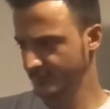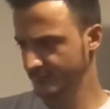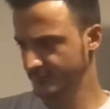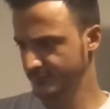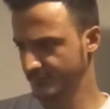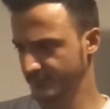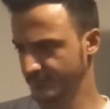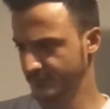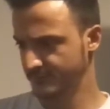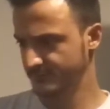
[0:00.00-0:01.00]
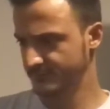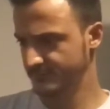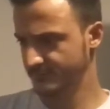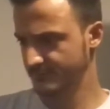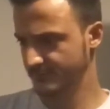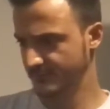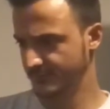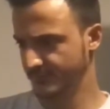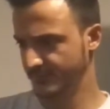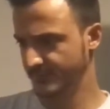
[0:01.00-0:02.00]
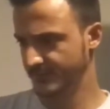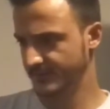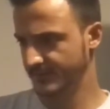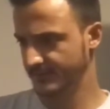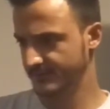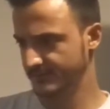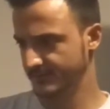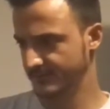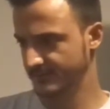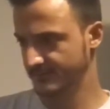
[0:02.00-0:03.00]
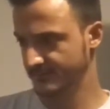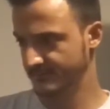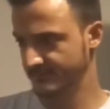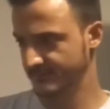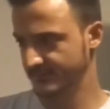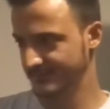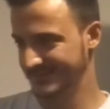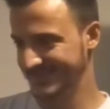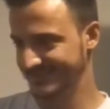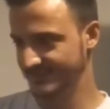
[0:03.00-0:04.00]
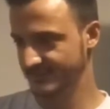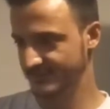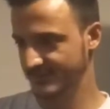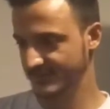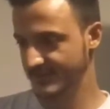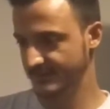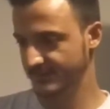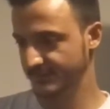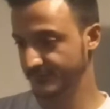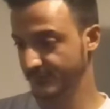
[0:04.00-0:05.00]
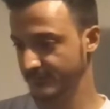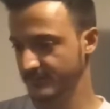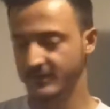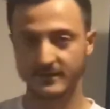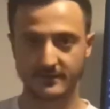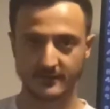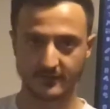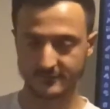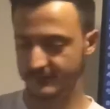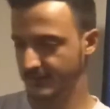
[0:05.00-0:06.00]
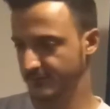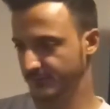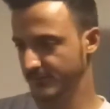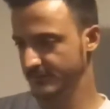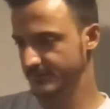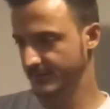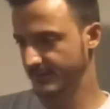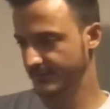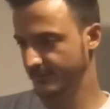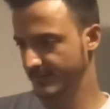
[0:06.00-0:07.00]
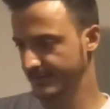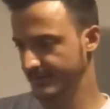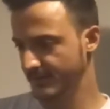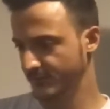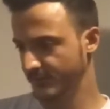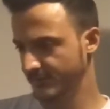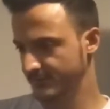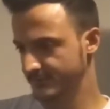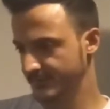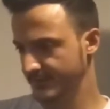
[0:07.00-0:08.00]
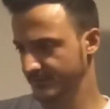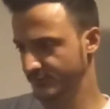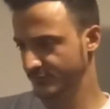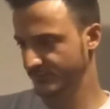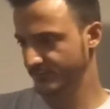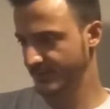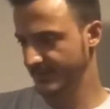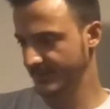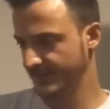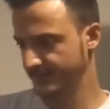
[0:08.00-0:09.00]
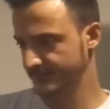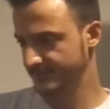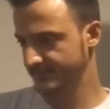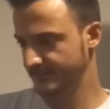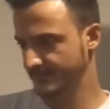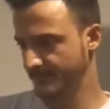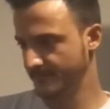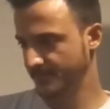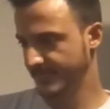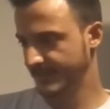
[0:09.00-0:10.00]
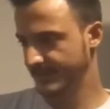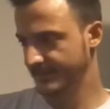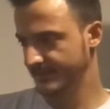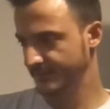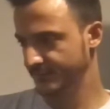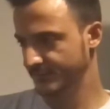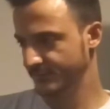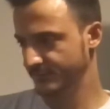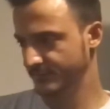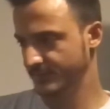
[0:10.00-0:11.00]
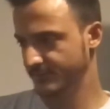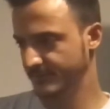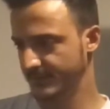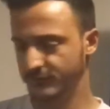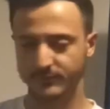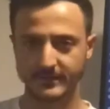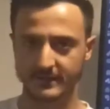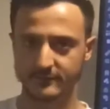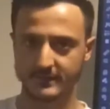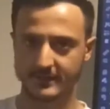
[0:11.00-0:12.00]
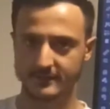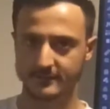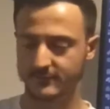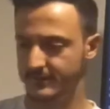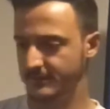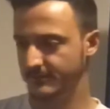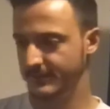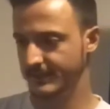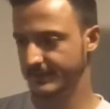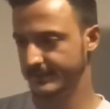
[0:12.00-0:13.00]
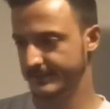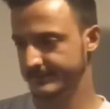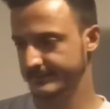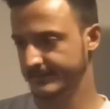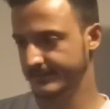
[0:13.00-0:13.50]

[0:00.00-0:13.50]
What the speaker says: So look, we were at 93, 94, also end of March, and right now we are trying to break out. And if we do, it might go back to 93, meaning that